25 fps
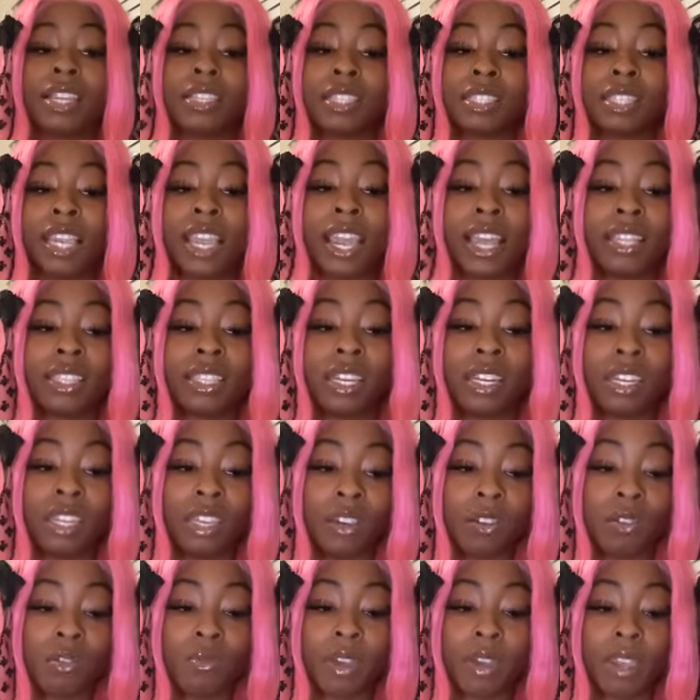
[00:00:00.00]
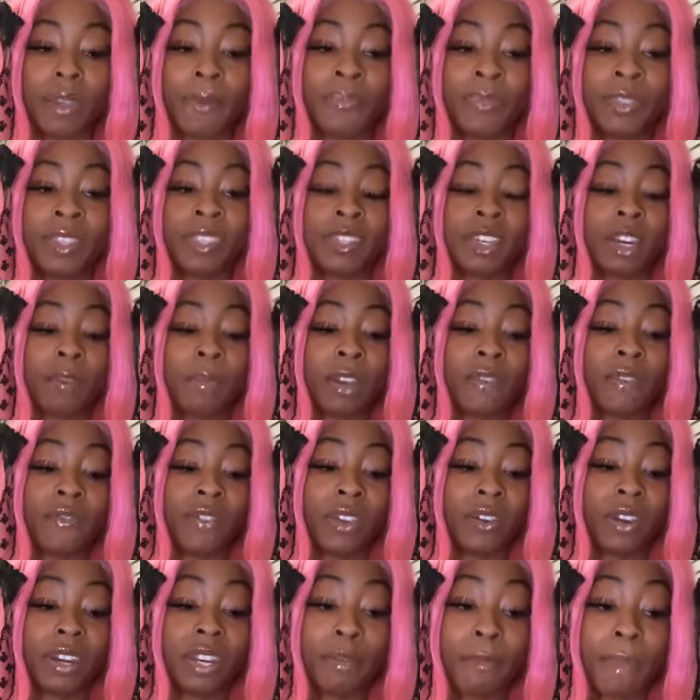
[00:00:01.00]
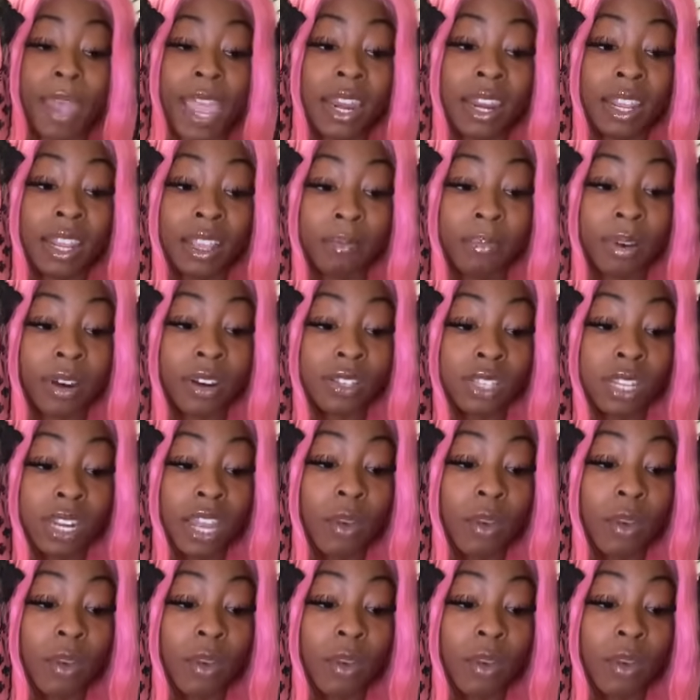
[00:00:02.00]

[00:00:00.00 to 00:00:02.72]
that they had to deal with. This could have been a very demanding person.